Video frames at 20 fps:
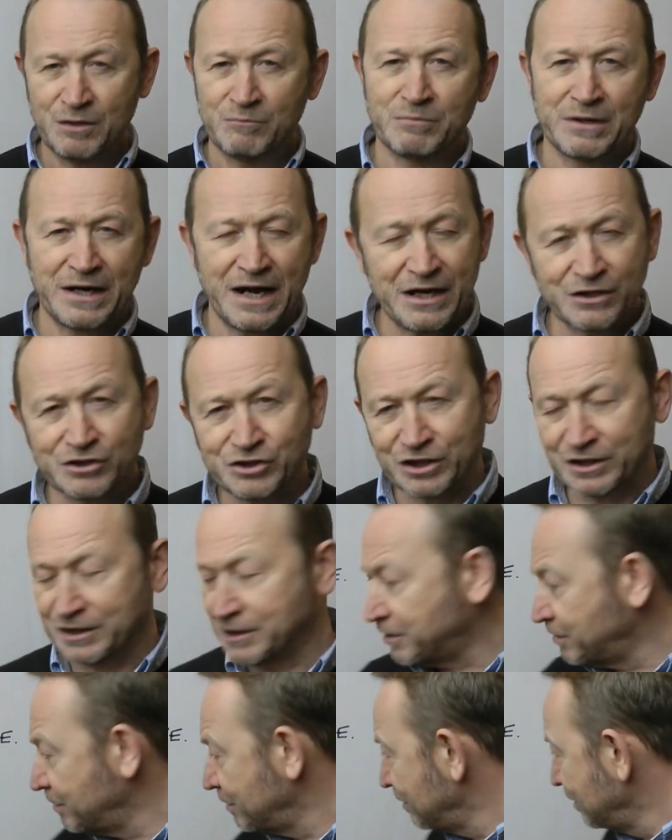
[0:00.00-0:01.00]
But
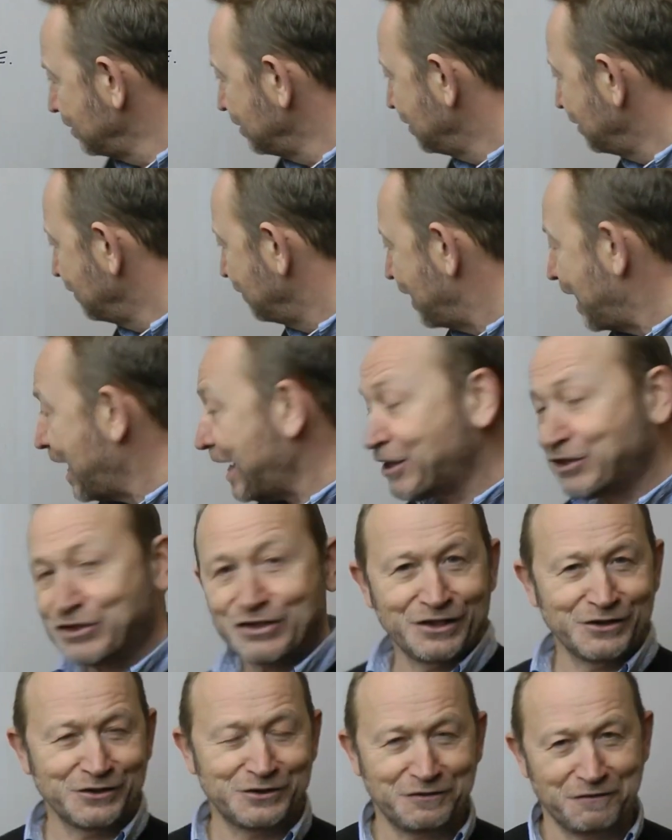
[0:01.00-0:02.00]
actually, the
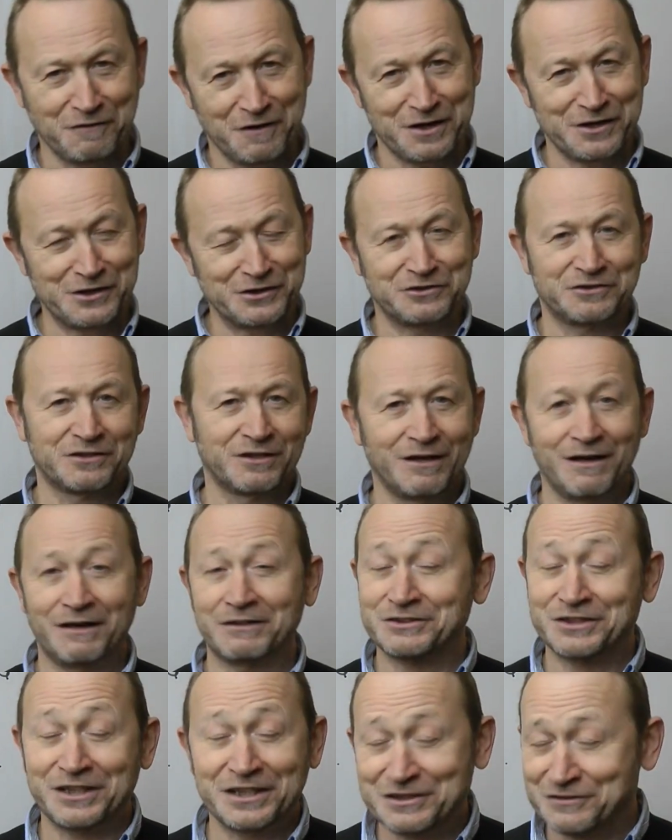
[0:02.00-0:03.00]
excellence phase
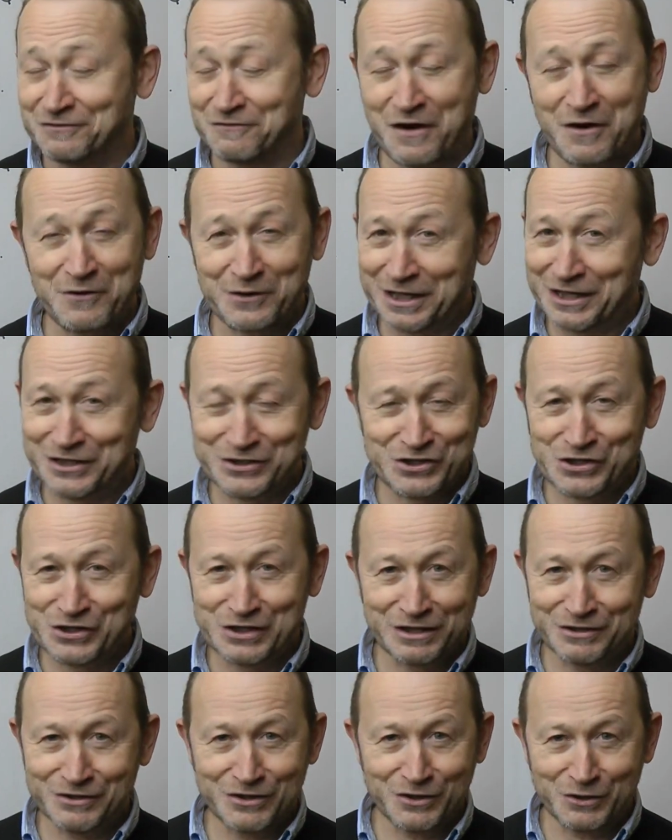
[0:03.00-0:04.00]
actually is very easy
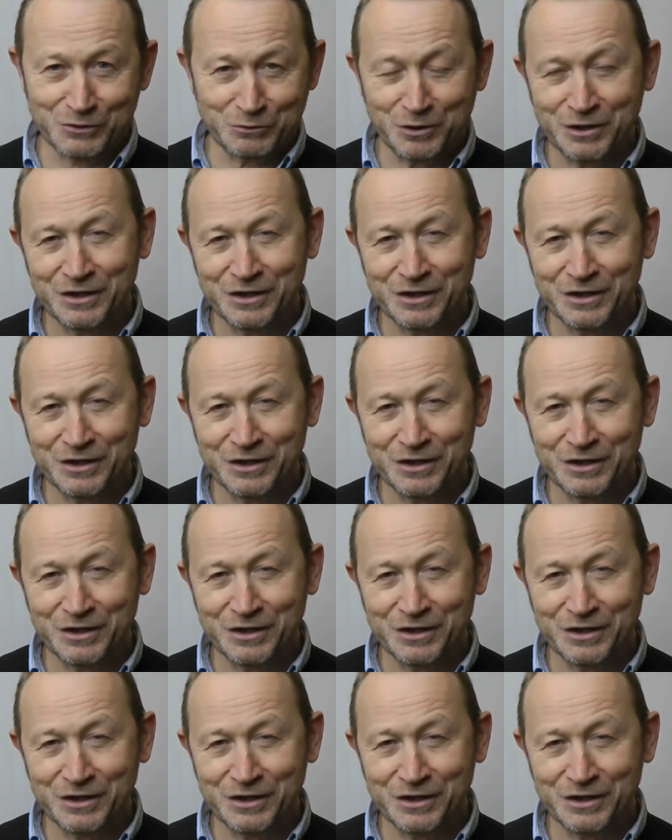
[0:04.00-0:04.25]
to do.